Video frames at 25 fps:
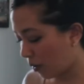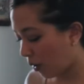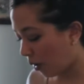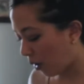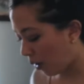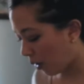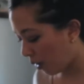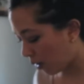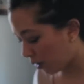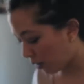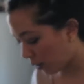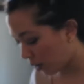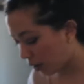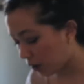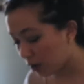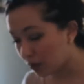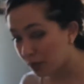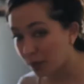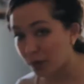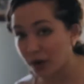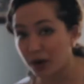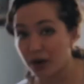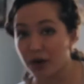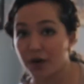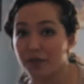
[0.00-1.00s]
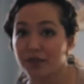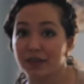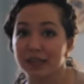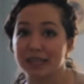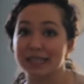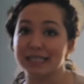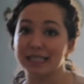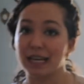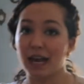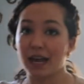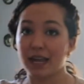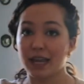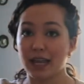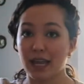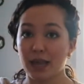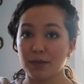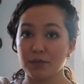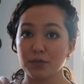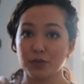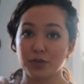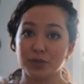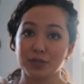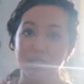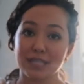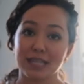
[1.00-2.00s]
all are aware of is I
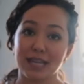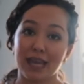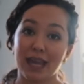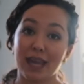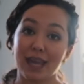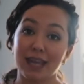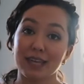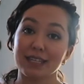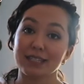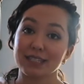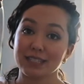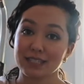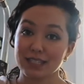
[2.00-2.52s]
am using a